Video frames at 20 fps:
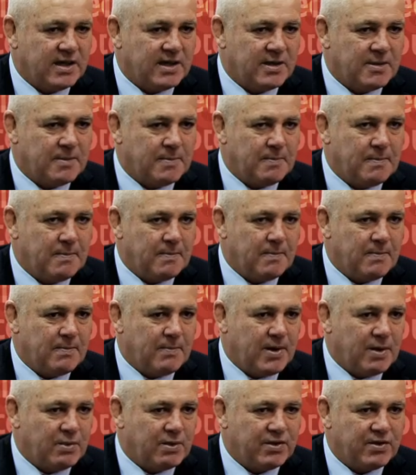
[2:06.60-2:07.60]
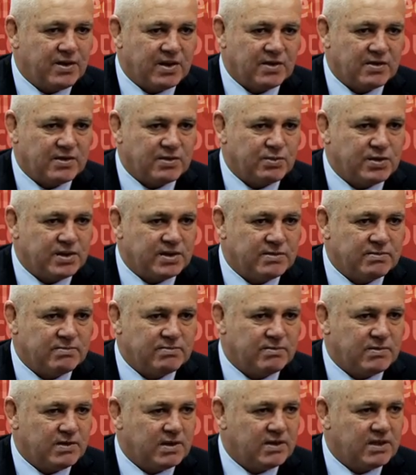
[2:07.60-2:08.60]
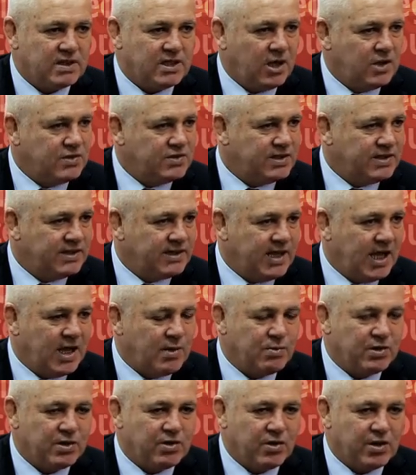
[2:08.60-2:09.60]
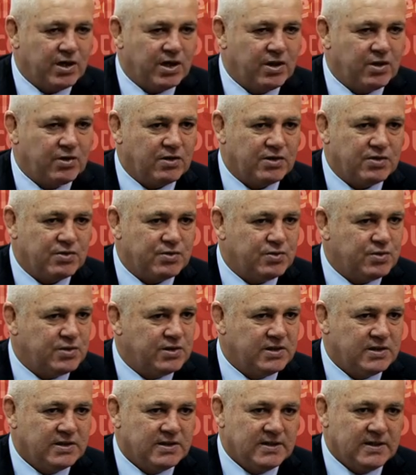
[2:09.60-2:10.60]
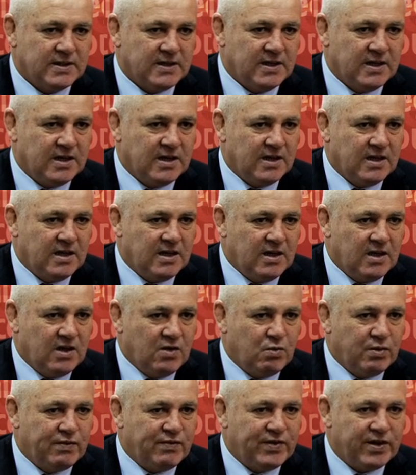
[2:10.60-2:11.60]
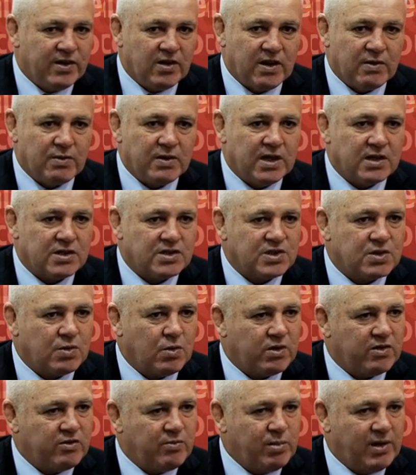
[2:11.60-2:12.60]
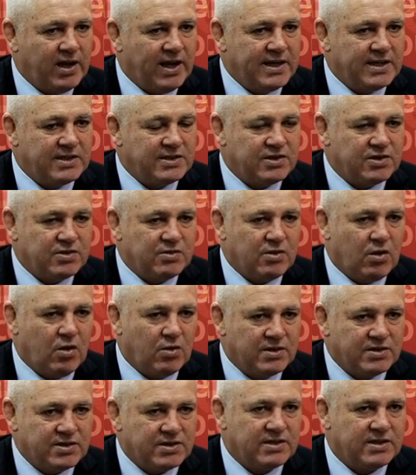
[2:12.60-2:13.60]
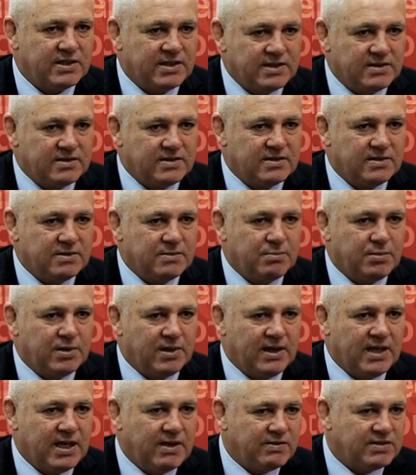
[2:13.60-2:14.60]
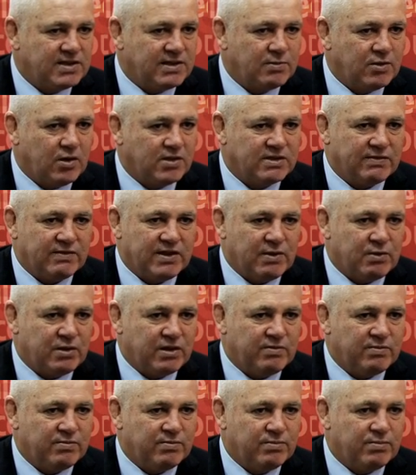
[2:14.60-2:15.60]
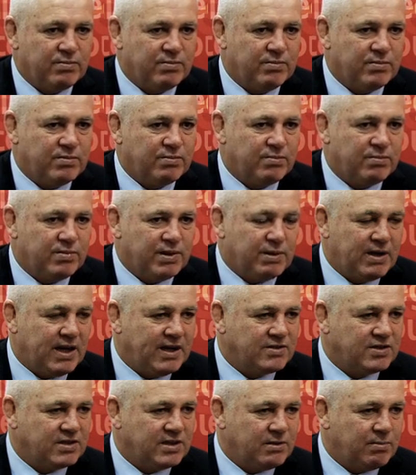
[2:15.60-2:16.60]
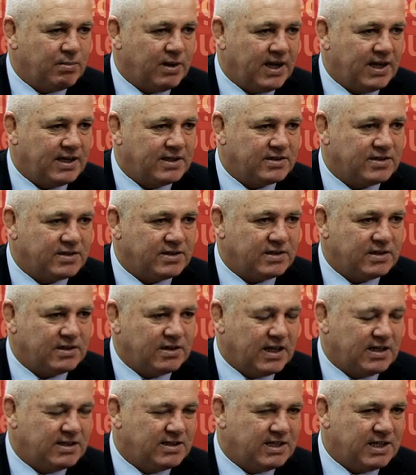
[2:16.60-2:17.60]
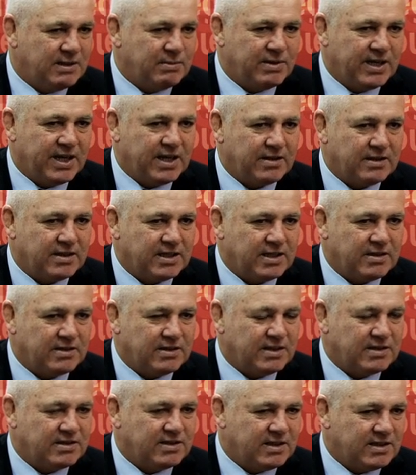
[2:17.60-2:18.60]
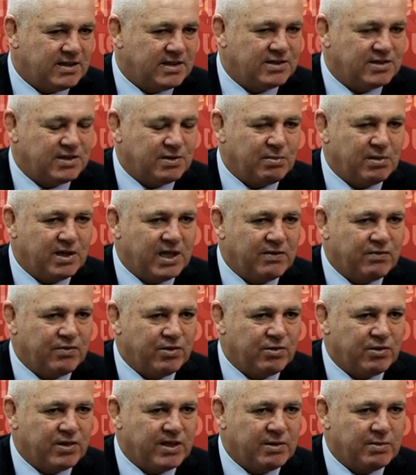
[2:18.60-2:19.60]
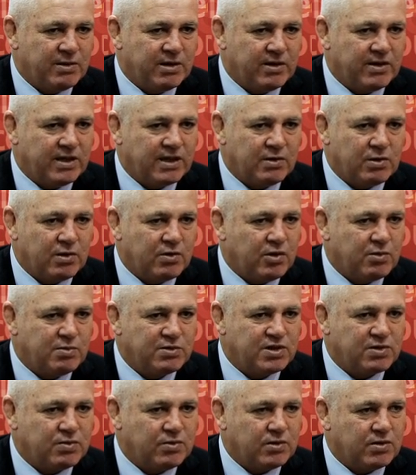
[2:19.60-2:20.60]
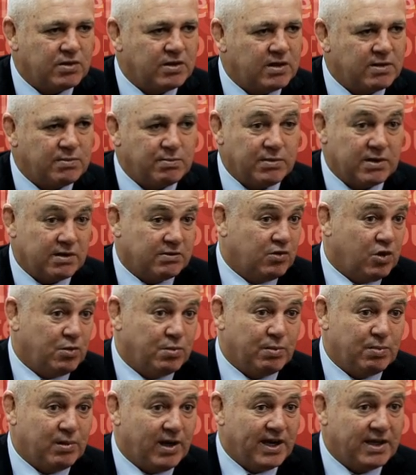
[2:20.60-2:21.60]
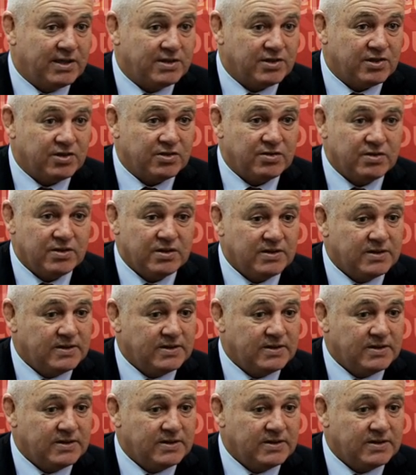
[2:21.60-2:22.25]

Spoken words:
But we think we're closing the gap. We're knocking on the door. We feel like we've got a squad of players who honestly believe, and sometimes if they would have been asked in the past and deep down, you know, is the belief real there? But I think a group of players who,